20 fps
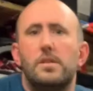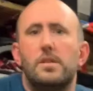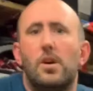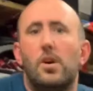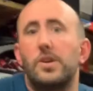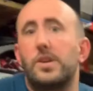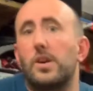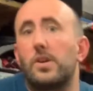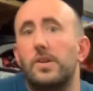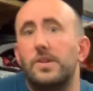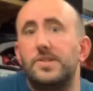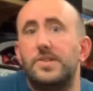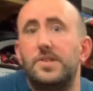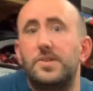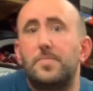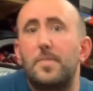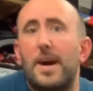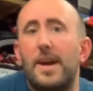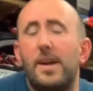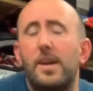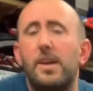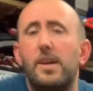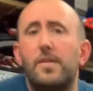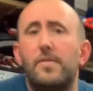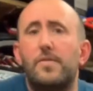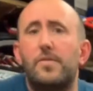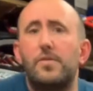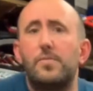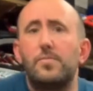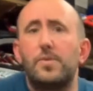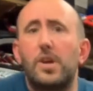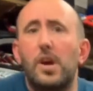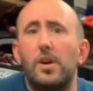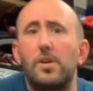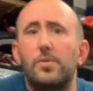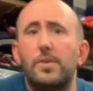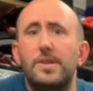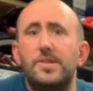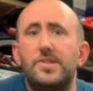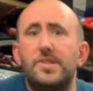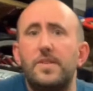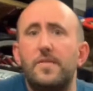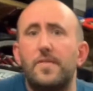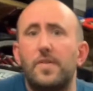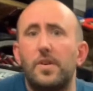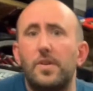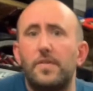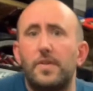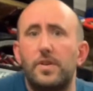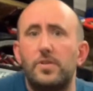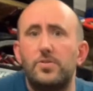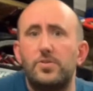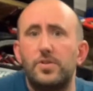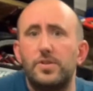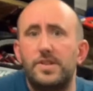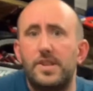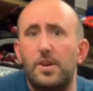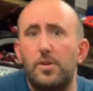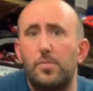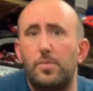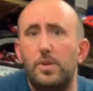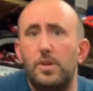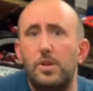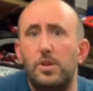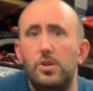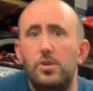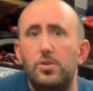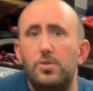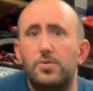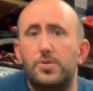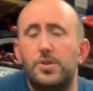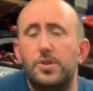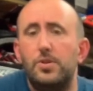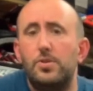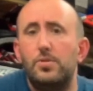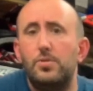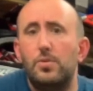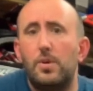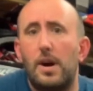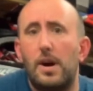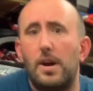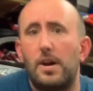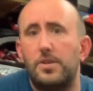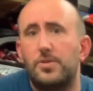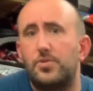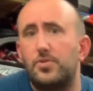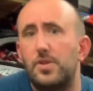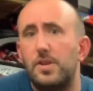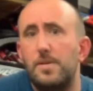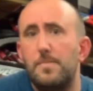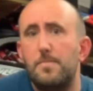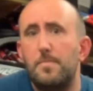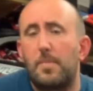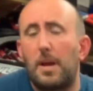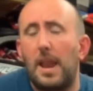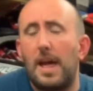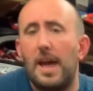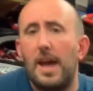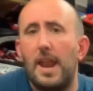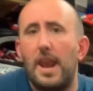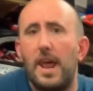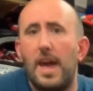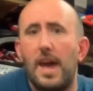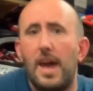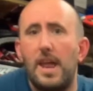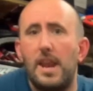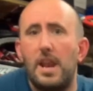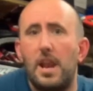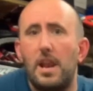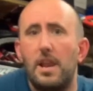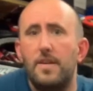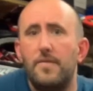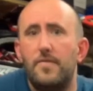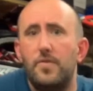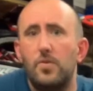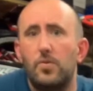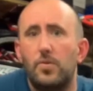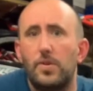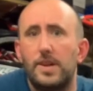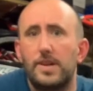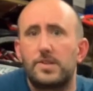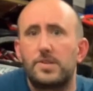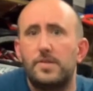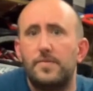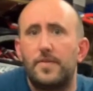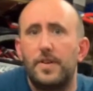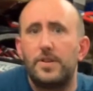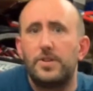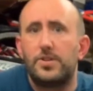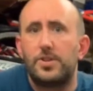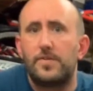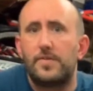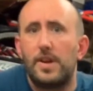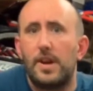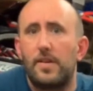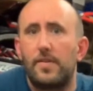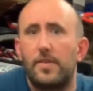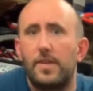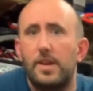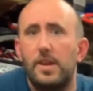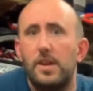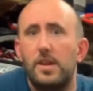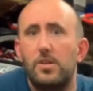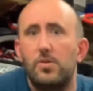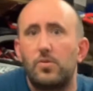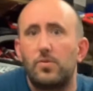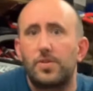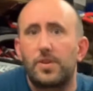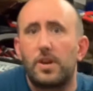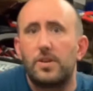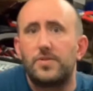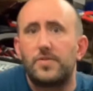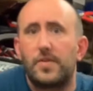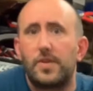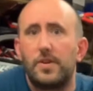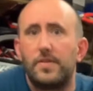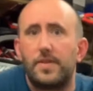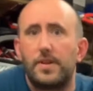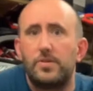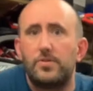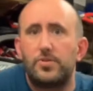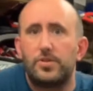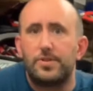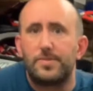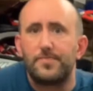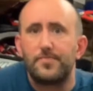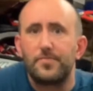guys, it's Matt here from Go NC500, helping you to dream, plan and live your next adventure around the North Coast 500.